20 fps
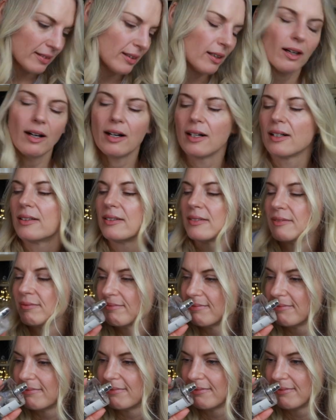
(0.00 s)
oh,
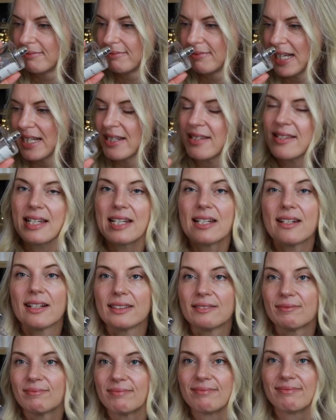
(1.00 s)
and
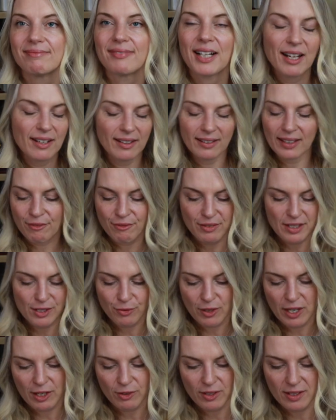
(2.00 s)
cedar. I love this
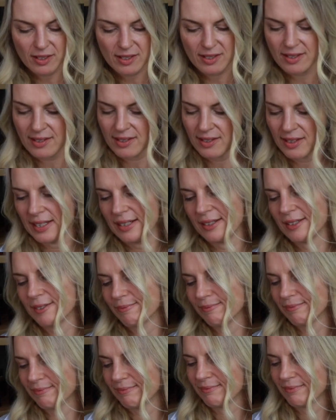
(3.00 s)
fragrance.
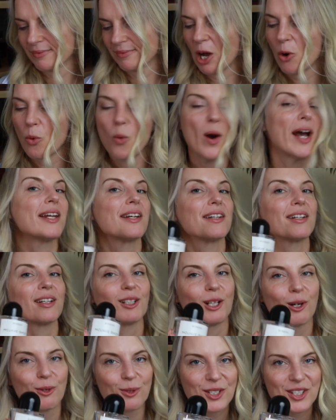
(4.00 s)
Um, I waited a
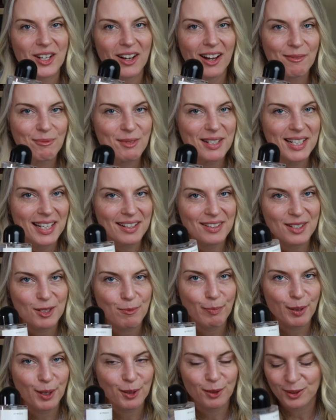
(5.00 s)
long time to get this
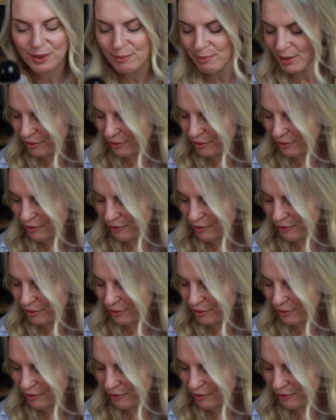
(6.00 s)
bottle in